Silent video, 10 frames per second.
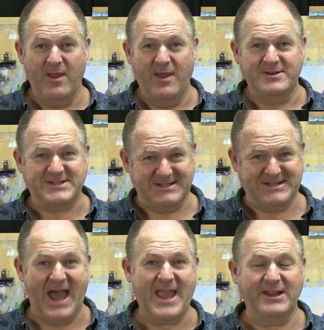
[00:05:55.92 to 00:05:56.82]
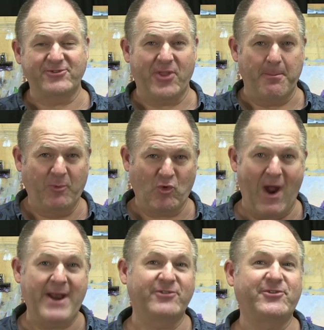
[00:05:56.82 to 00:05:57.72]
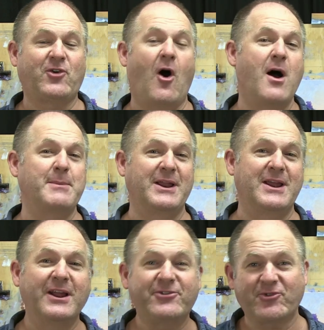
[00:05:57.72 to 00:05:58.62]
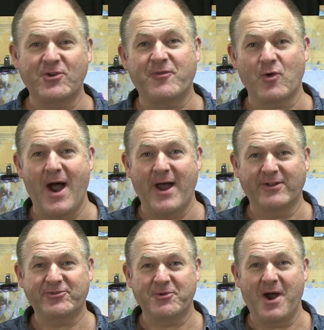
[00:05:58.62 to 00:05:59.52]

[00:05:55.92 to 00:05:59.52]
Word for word: today is the greatest time in history for artists, right?